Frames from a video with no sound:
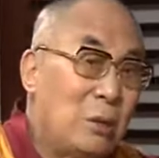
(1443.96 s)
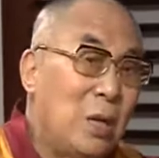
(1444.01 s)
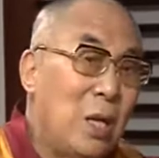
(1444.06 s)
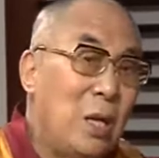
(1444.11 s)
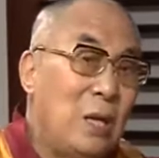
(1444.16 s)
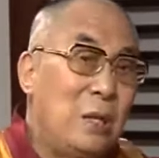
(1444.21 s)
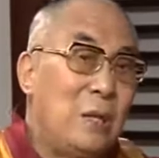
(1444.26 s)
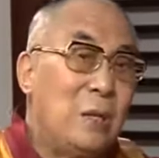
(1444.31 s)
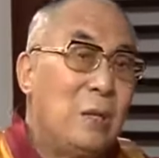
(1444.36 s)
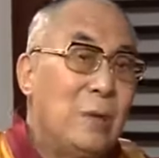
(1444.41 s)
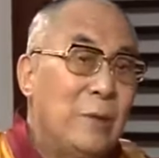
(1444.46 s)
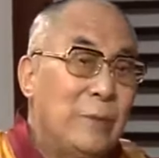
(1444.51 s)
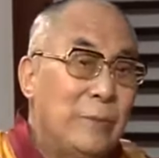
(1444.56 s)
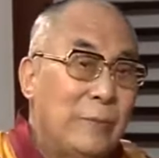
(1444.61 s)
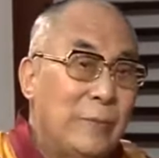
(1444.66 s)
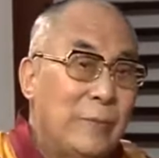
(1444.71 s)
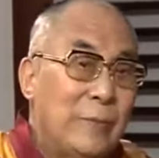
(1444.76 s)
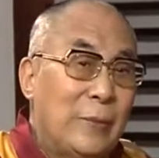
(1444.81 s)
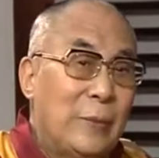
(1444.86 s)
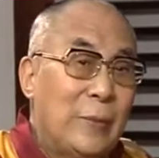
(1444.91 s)
then,
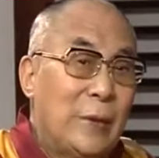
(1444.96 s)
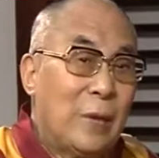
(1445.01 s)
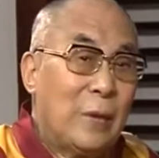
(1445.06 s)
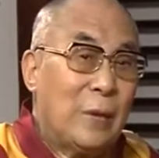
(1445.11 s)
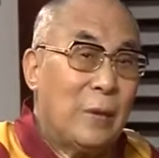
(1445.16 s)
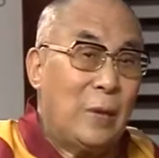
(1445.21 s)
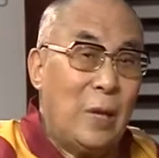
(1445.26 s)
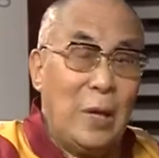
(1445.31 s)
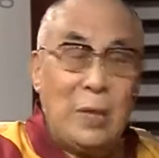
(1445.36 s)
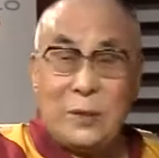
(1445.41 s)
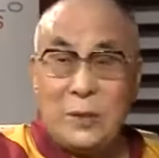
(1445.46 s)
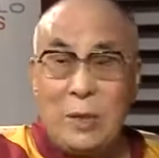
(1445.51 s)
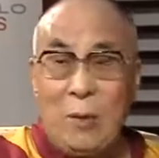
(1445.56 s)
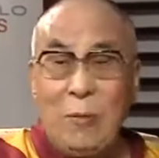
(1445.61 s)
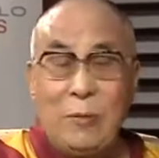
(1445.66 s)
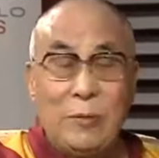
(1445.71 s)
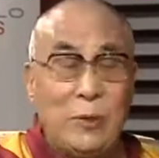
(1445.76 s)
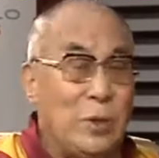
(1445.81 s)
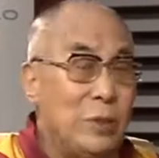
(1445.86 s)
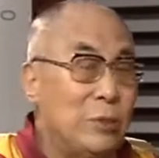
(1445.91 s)
like some
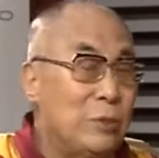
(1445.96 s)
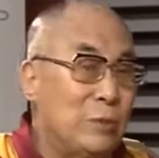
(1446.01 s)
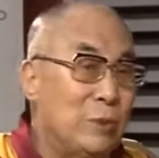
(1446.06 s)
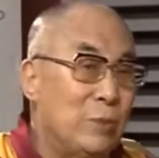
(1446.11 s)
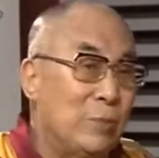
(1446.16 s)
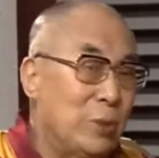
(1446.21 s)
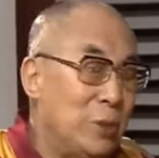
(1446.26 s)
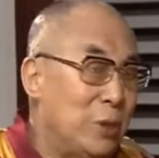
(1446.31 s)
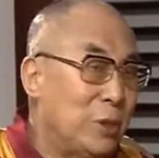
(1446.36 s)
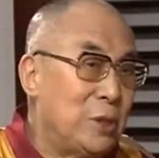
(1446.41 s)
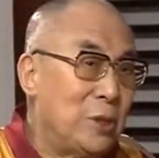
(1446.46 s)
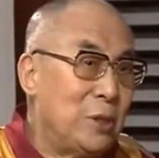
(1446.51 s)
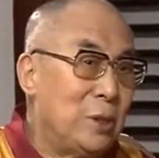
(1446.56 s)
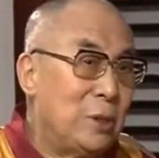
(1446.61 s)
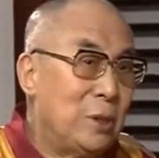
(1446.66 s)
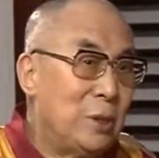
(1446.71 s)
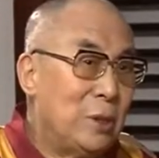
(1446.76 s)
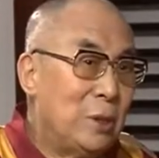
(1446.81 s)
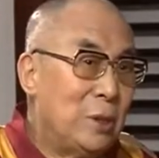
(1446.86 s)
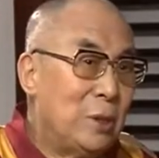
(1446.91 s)
of these who's Buddhist,
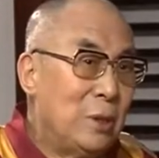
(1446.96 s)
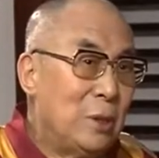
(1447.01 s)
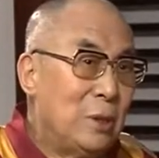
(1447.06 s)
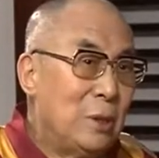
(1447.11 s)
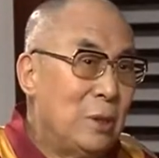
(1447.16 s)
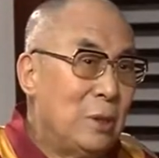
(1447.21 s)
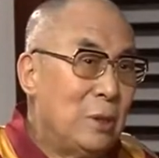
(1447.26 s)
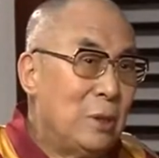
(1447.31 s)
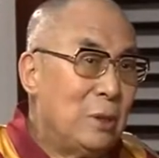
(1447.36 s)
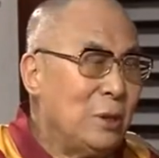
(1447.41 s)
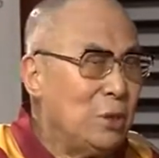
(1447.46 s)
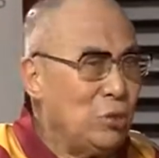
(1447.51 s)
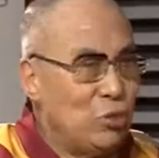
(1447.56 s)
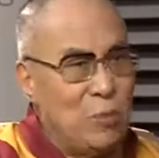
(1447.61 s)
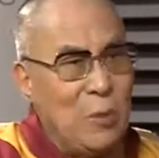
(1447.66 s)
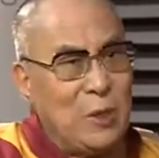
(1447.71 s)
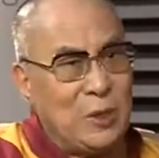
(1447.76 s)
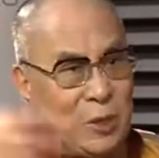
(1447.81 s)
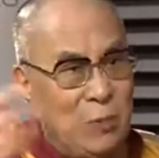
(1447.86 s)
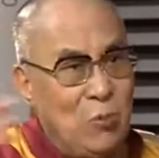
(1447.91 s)
there's too
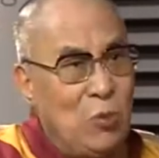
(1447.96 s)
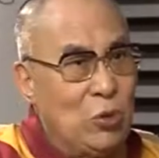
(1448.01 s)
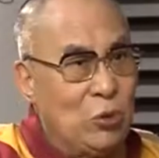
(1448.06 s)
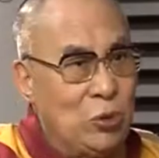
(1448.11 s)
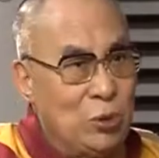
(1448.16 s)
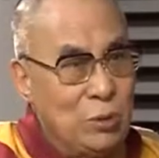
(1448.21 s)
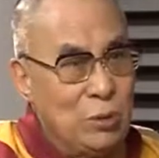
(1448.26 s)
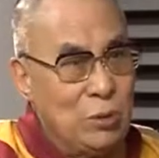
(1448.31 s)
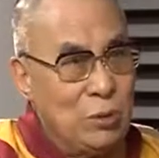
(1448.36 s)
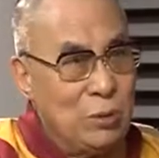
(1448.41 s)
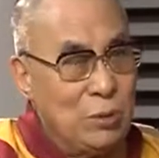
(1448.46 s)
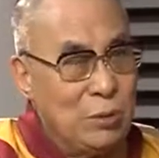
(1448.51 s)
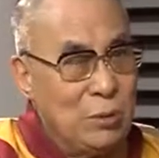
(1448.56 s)
much emotion.